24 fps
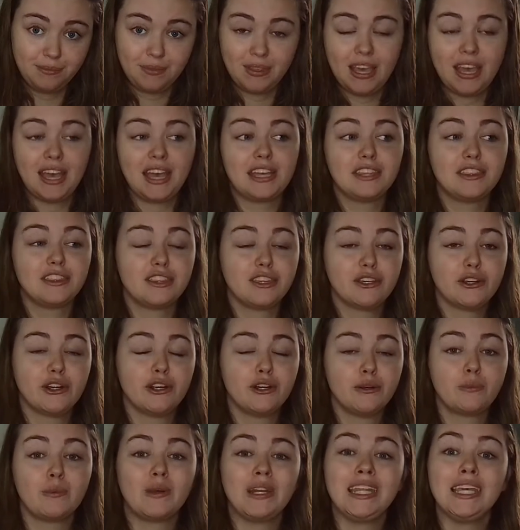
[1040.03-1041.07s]
And third,
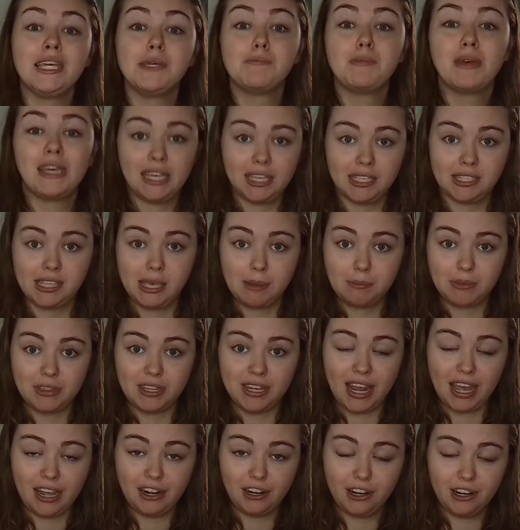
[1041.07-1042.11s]
when he picks up the
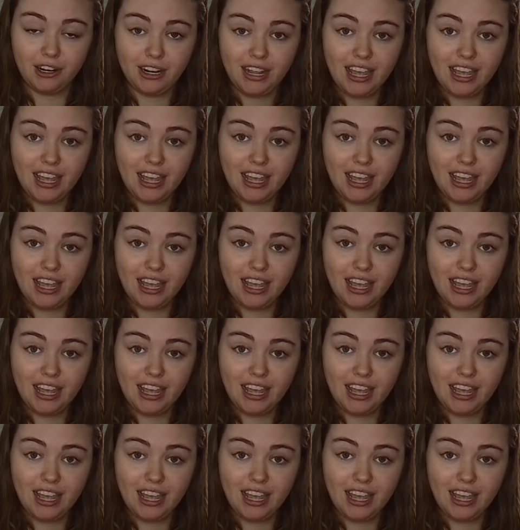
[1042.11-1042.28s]
dagger.